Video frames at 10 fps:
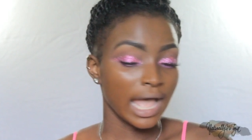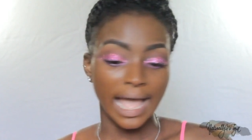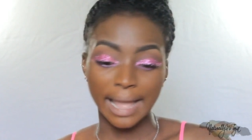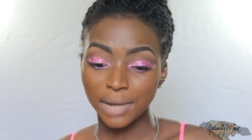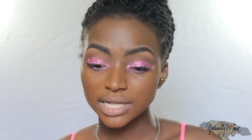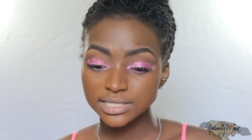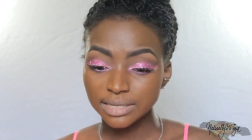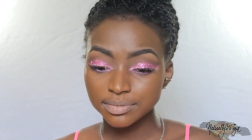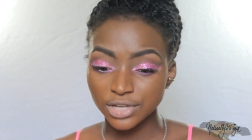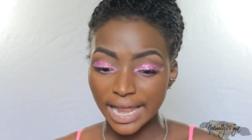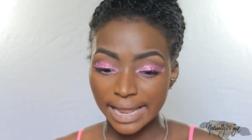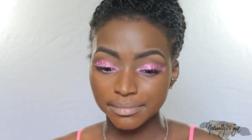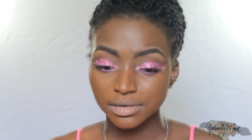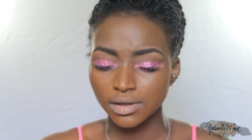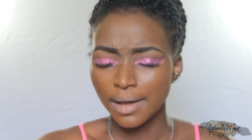I'm
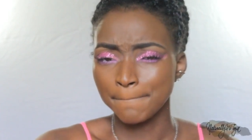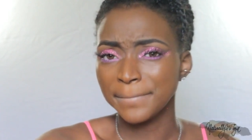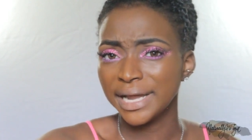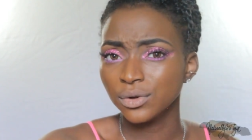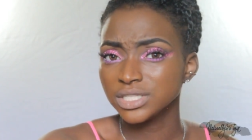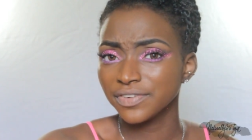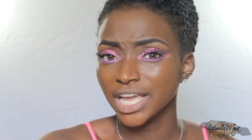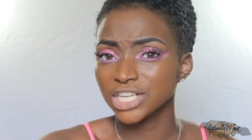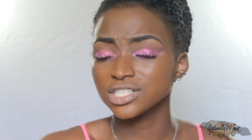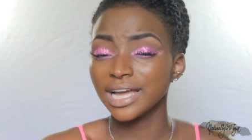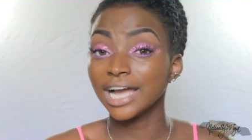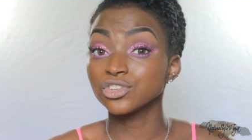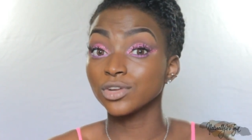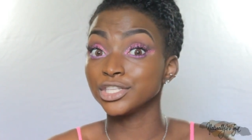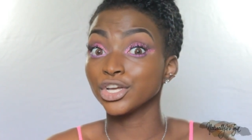unsubscribed. My notifications are
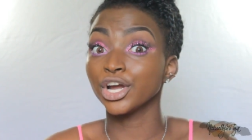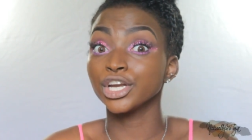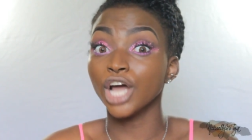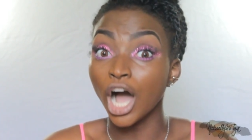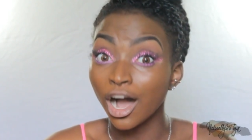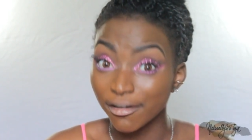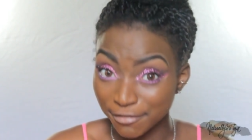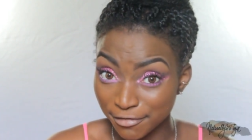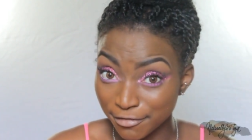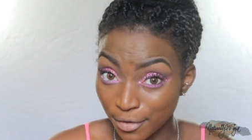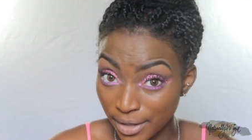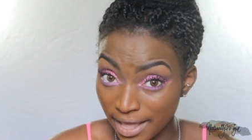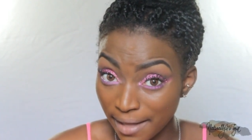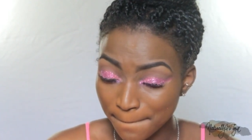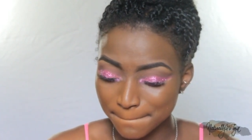actually turned off,
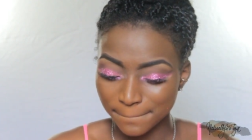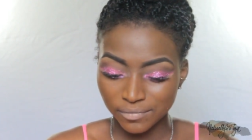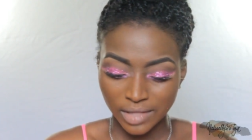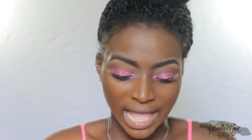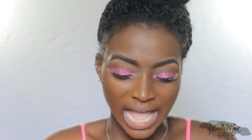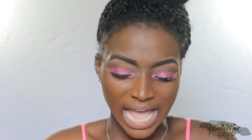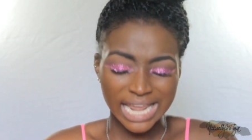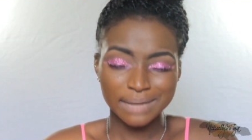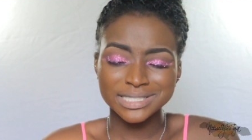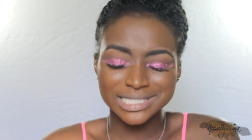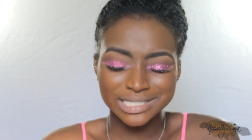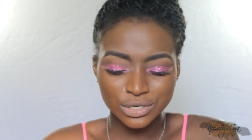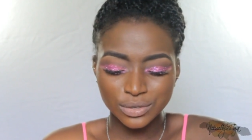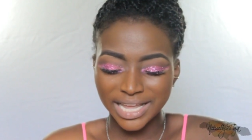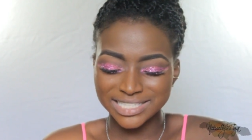okay? And I'm
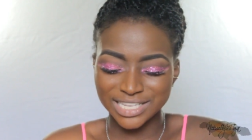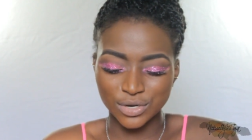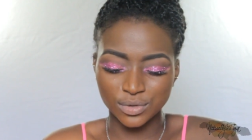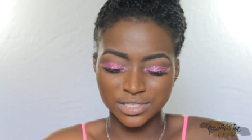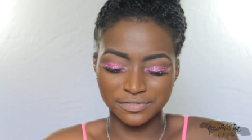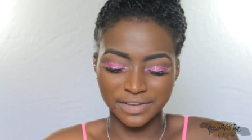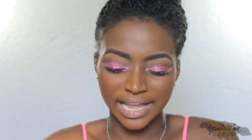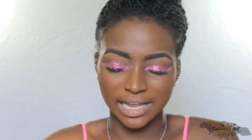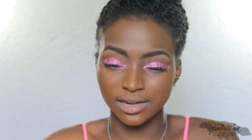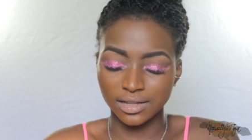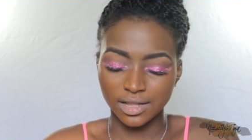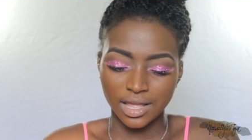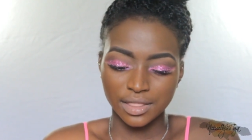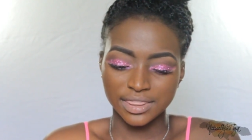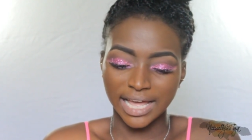still getting notified
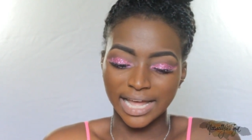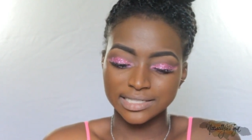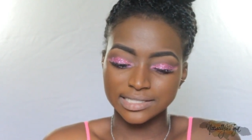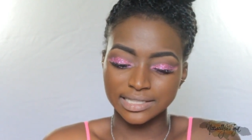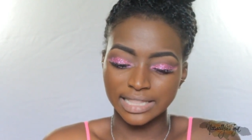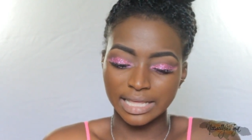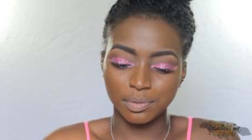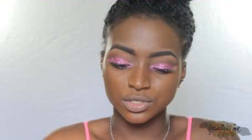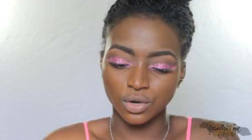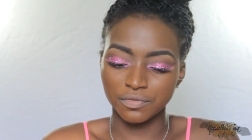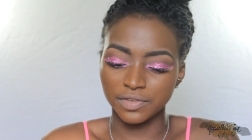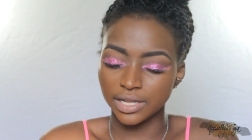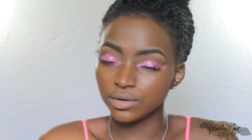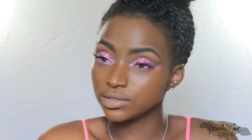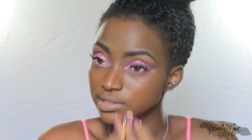that they put out
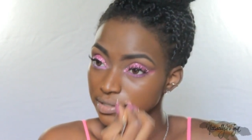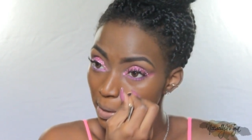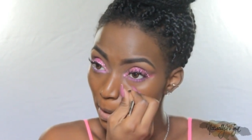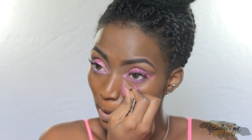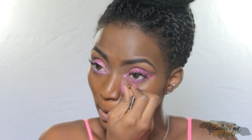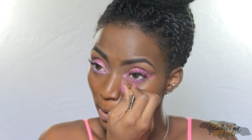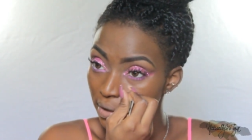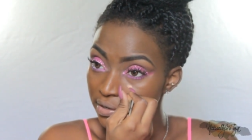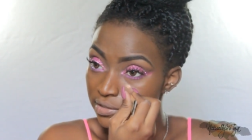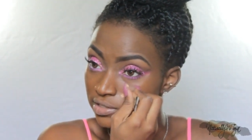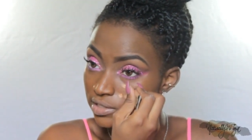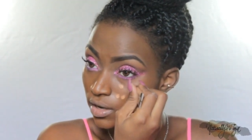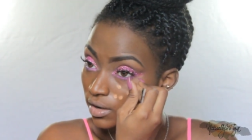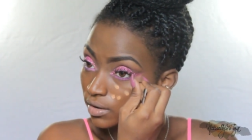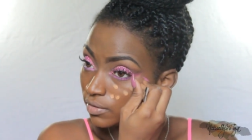videos.
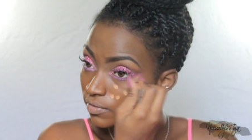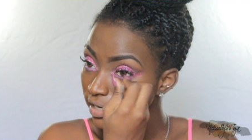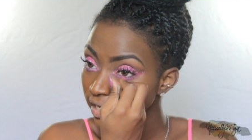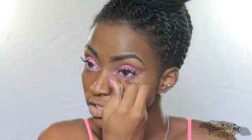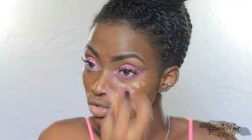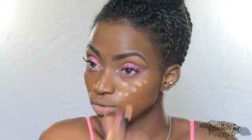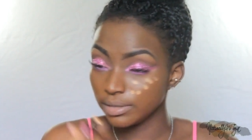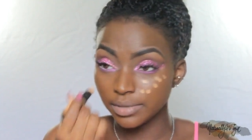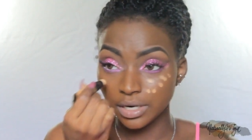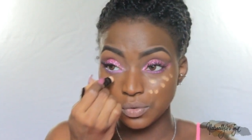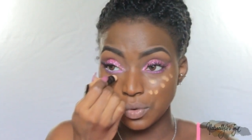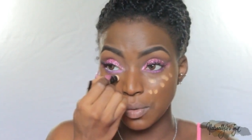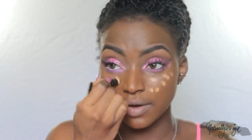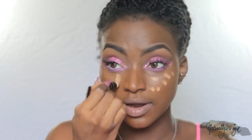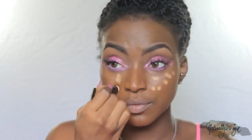So really and truly, I don't know
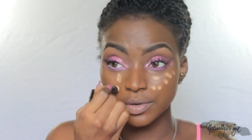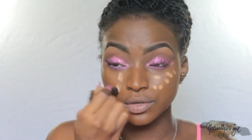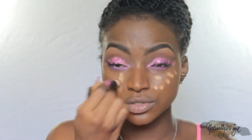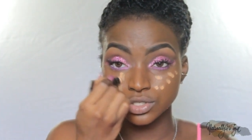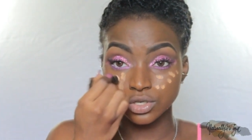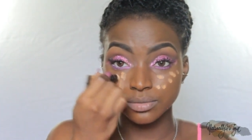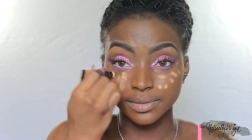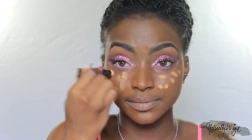what I'm with YouTube.